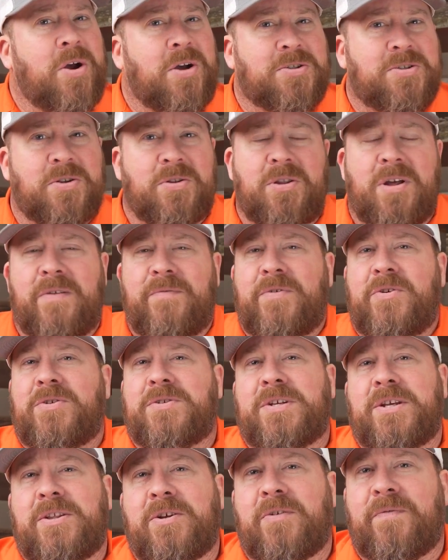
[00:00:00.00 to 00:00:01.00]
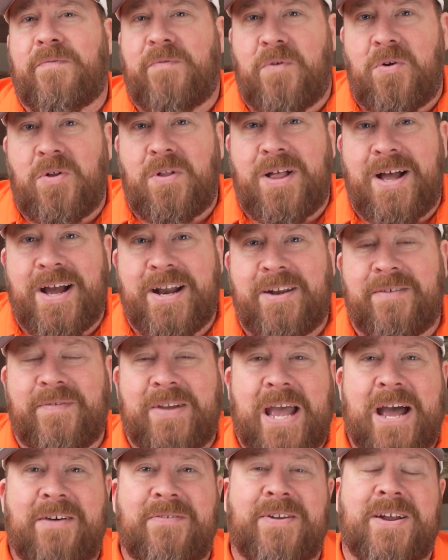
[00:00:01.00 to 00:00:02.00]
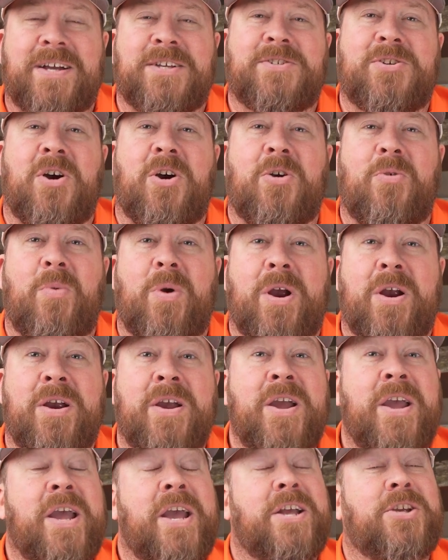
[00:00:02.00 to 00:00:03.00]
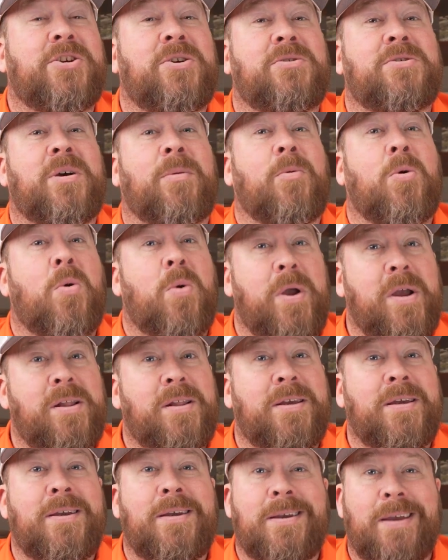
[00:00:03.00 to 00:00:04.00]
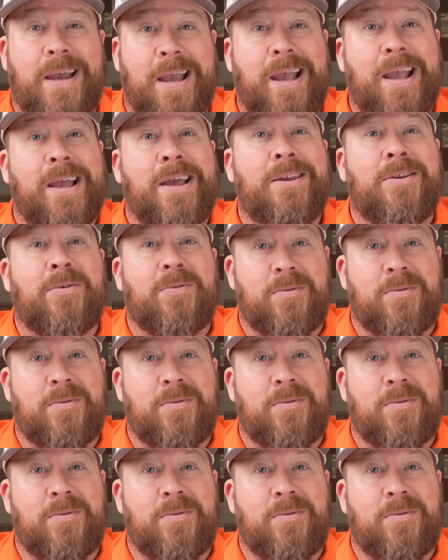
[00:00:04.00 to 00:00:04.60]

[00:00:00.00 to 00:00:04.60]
also love using their full line of galvanized hardware. It shows up quickly and